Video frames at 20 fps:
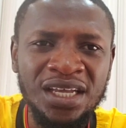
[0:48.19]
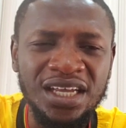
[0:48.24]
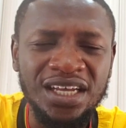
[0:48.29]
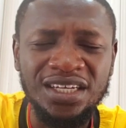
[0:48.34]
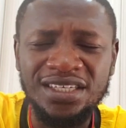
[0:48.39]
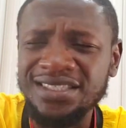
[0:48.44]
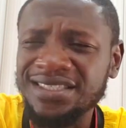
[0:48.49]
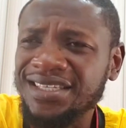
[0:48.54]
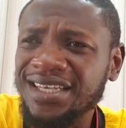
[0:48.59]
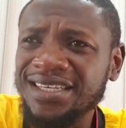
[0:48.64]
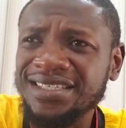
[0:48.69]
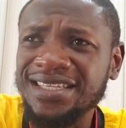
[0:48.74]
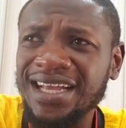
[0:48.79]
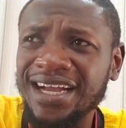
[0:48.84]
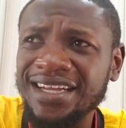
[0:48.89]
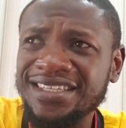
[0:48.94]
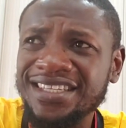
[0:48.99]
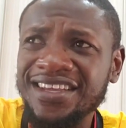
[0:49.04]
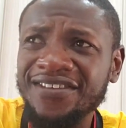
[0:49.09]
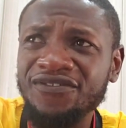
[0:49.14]
he says
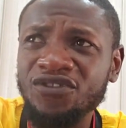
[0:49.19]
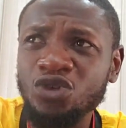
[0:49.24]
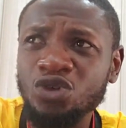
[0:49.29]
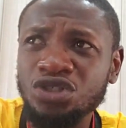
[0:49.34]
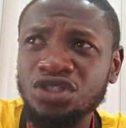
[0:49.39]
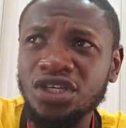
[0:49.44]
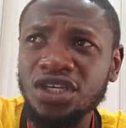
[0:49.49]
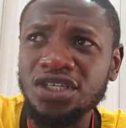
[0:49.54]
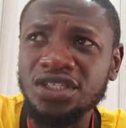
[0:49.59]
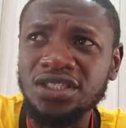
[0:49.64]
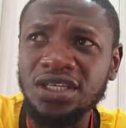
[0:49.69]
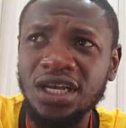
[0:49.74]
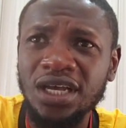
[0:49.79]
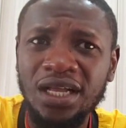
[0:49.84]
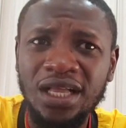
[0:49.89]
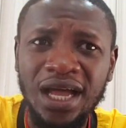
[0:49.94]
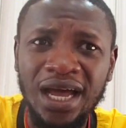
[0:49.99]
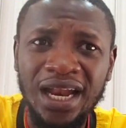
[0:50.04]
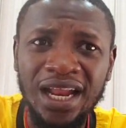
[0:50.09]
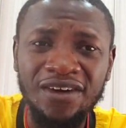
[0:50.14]
that if you say
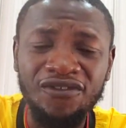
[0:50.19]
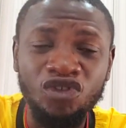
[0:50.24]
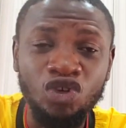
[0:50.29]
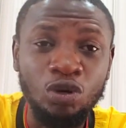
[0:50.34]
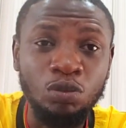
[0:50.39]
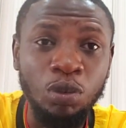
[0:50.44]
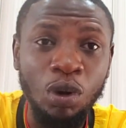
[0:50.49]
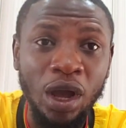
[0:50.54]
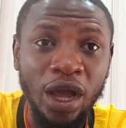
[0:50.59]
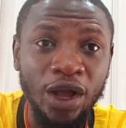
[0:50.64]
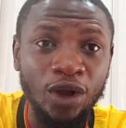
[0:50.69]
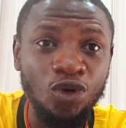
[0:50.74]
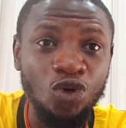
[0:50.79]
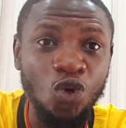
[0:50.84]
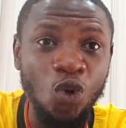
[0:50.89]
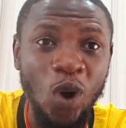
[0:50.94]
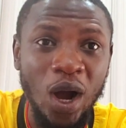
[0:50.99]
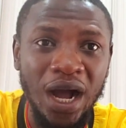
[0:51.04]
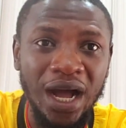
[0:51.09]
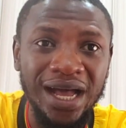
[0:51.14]
Ghana football, a
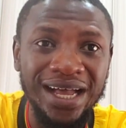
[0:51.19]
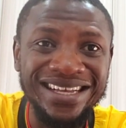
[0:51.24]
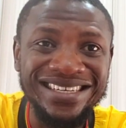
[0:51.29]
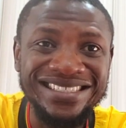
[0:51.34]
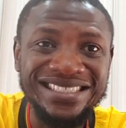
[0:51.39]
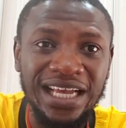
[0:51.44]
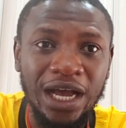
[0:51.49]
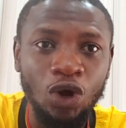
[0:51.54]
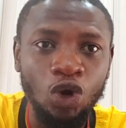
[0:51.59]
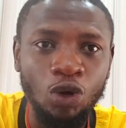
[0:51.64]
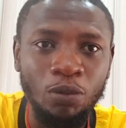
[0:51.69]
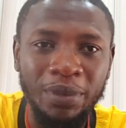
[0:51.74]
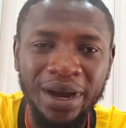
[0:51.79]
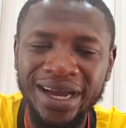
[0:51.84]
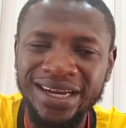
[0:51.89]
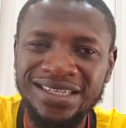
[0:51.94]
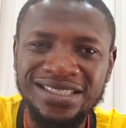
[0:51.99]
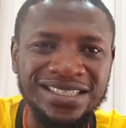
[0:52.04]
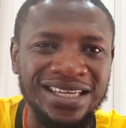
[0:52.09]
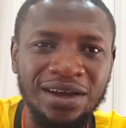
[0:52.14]
goa, a shallow
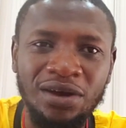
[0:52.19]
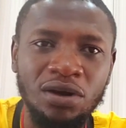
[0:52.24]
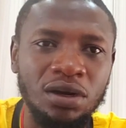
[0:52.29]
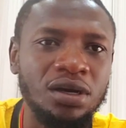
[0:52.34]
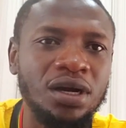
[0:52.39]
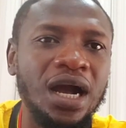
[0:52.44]
mind,